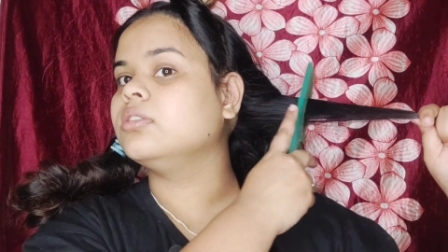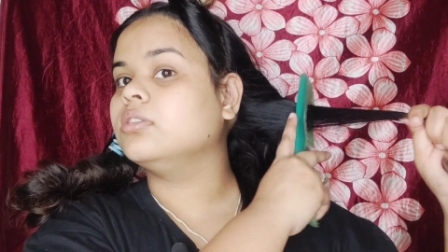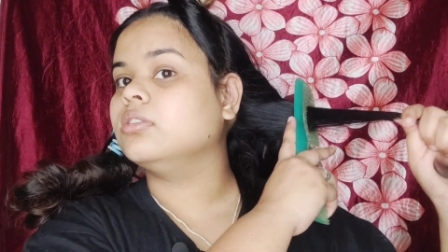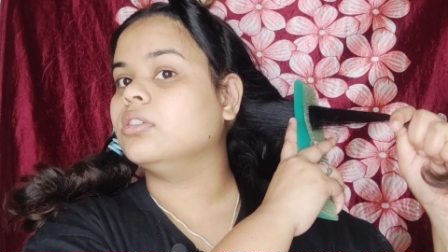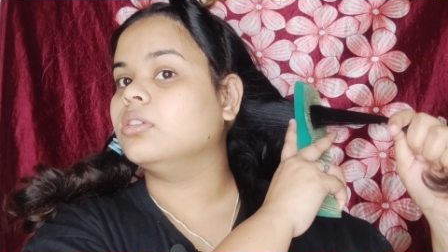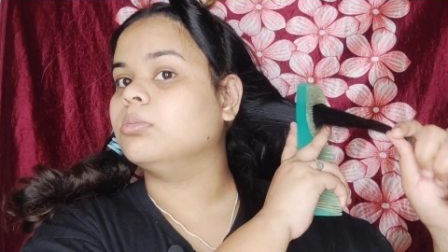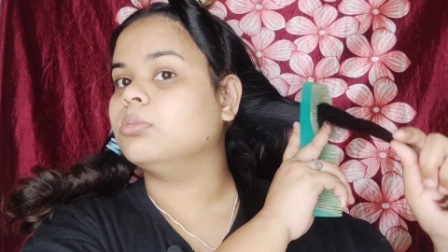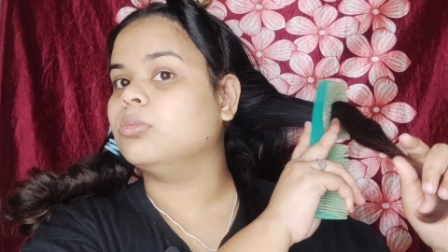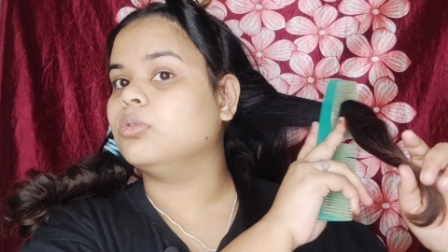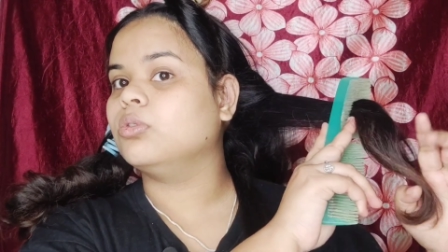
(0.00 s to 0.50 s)

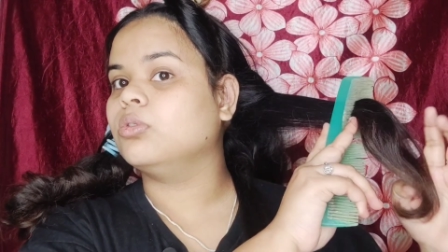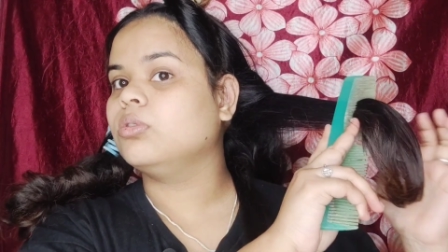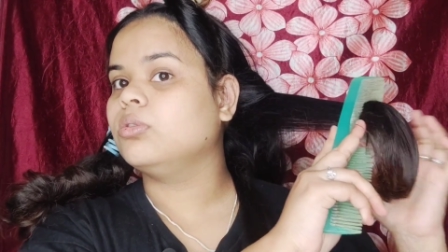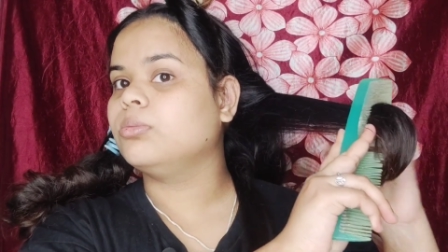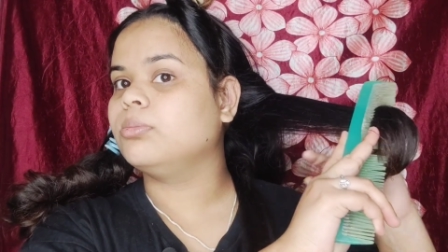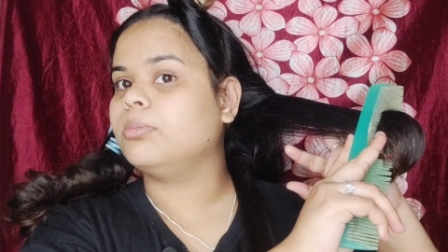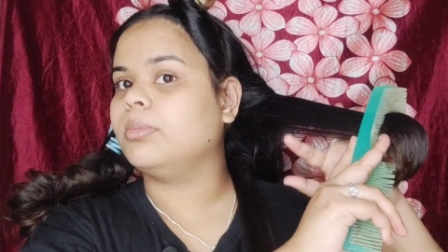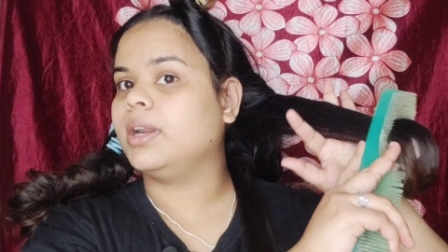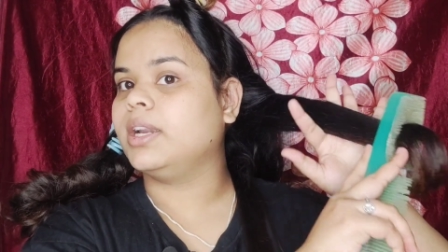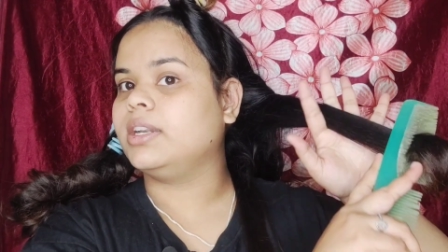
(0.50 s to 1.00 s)
the more
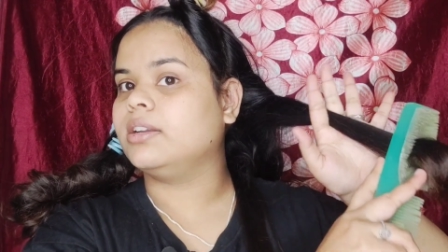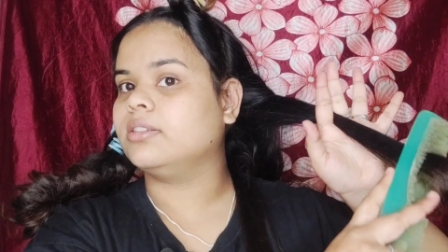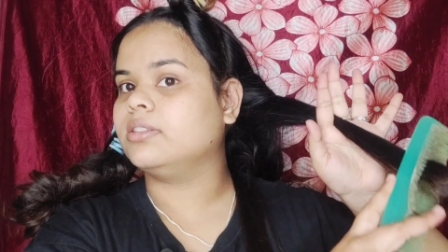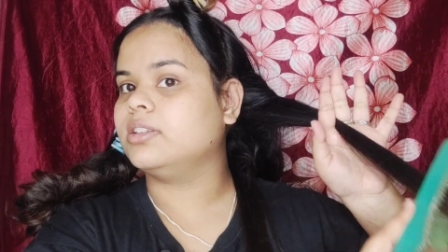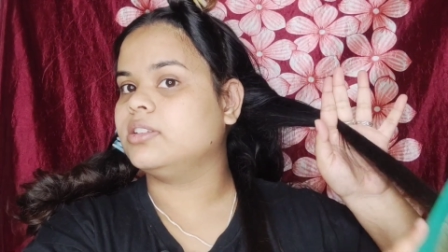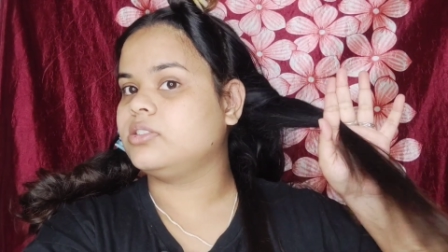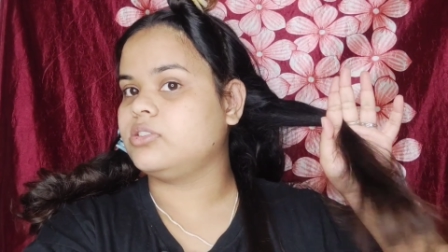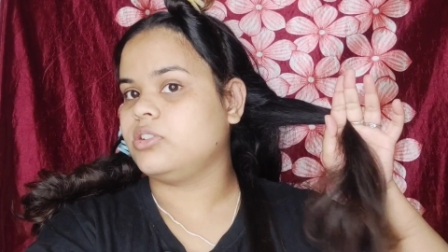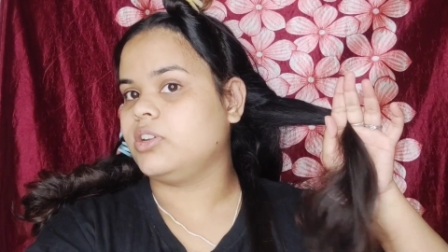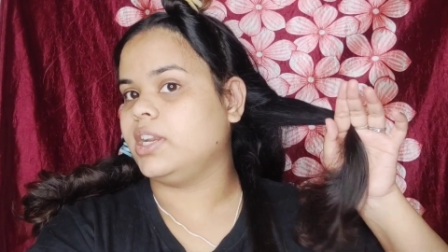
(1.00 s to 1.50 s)
better
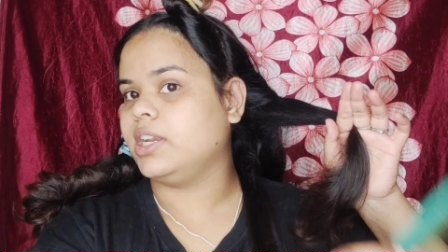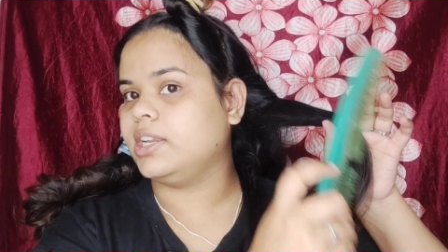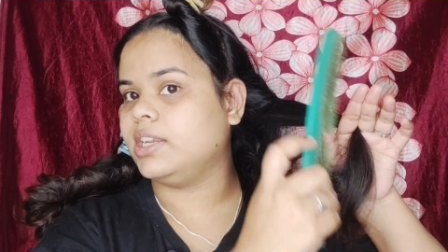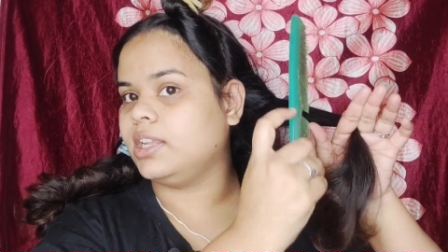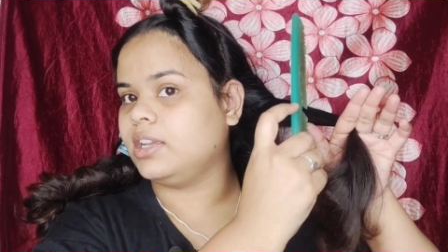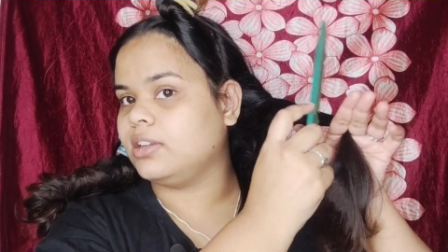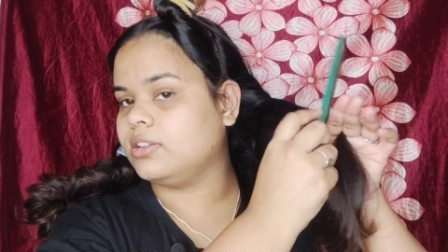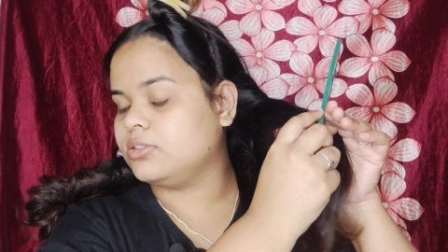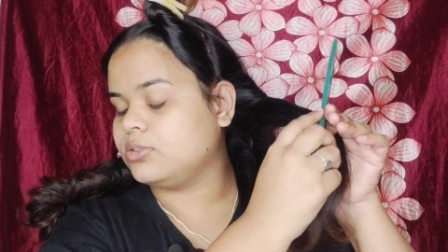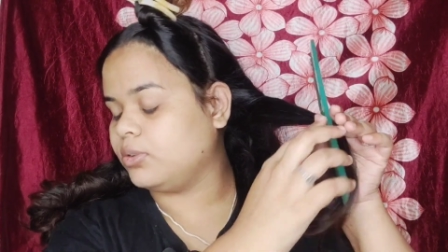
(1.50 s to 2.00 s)
the
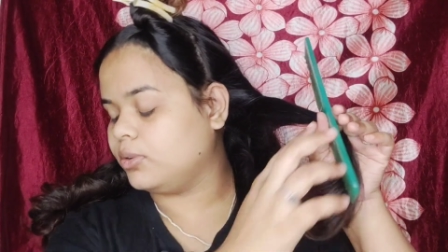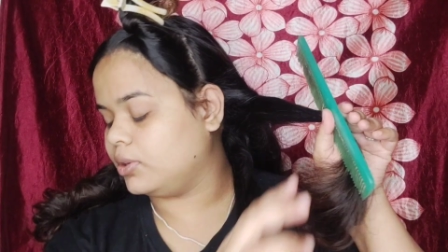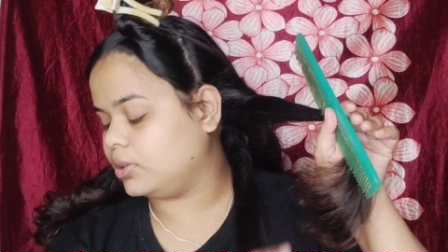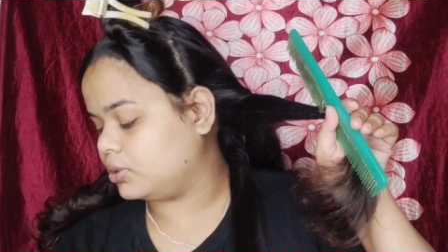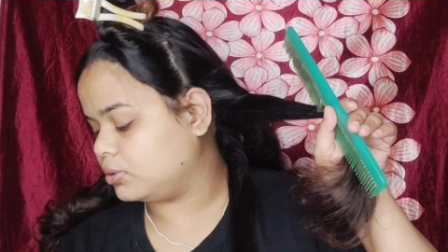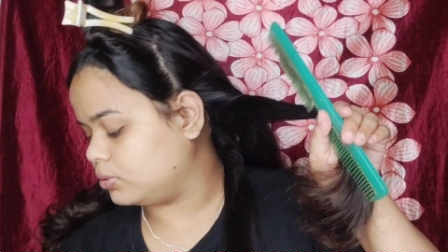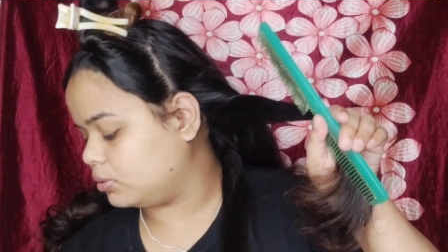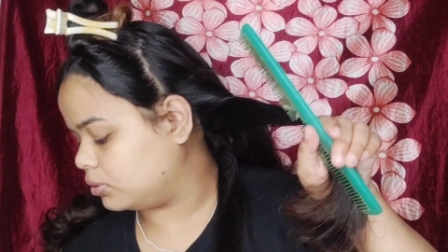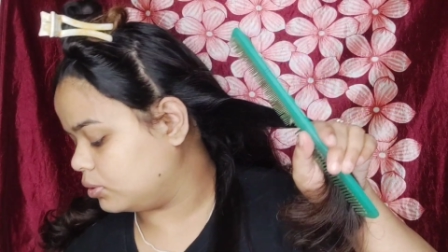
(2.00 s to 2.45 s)
straightening is going to